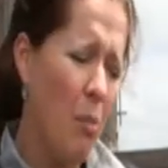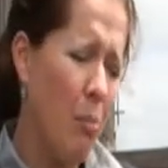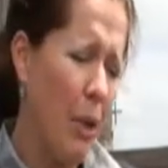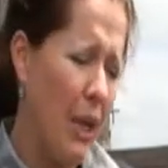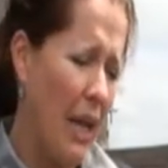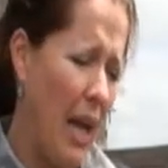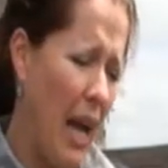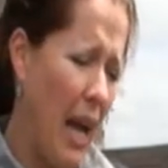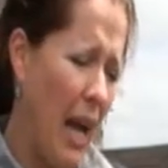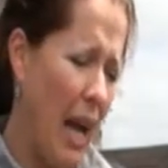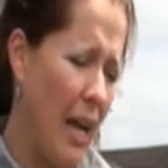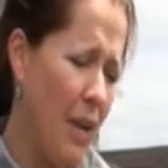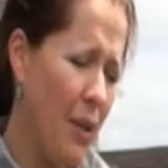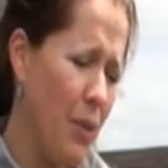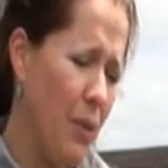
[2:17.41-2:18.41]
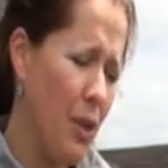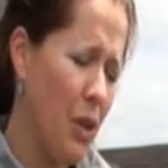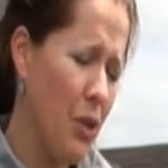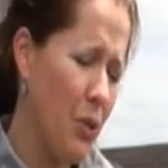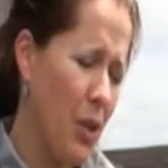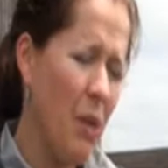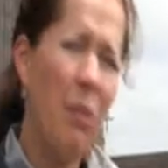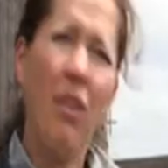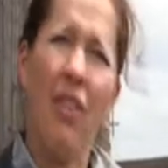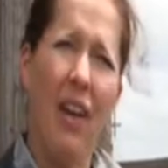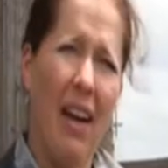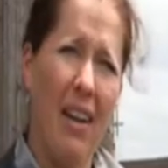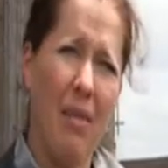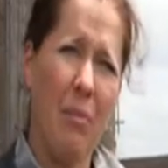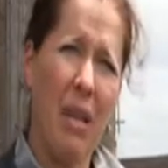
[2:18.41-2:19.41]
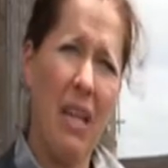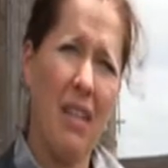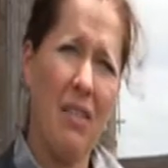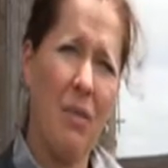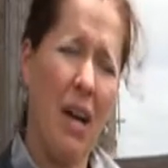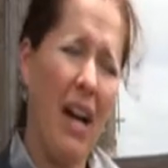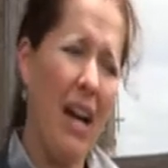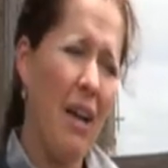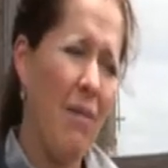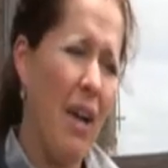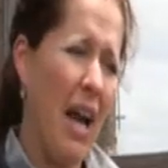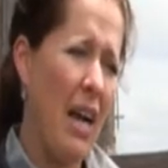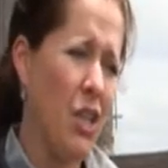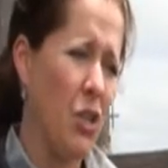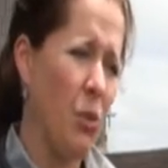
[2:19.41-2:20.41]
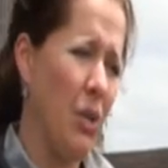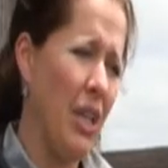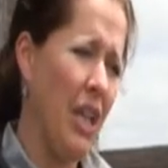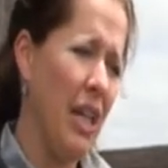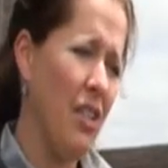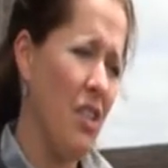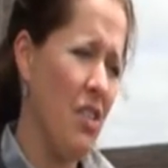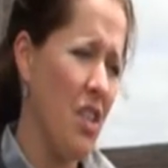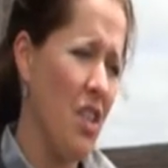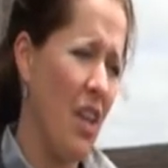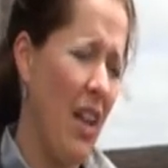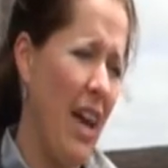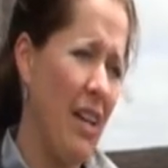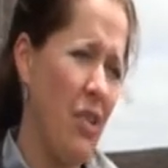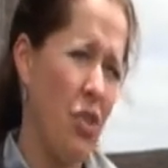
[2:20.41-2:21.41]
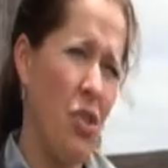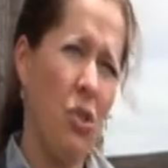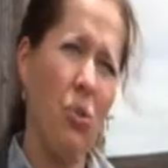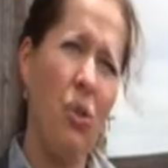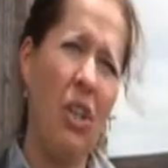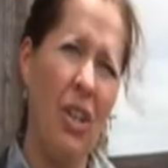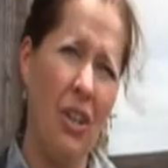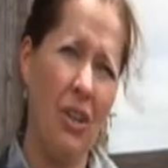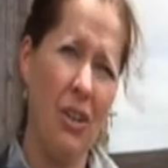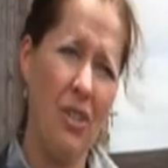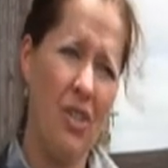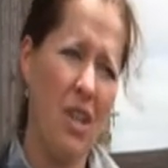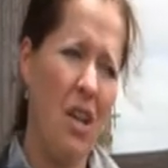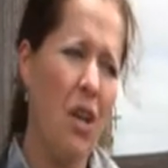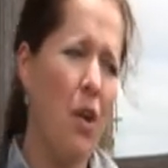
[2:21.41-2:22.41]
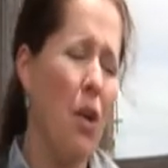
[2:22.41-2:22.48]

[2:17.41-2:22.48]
But I don't agree with that, because I've actually, just in the last 2 years,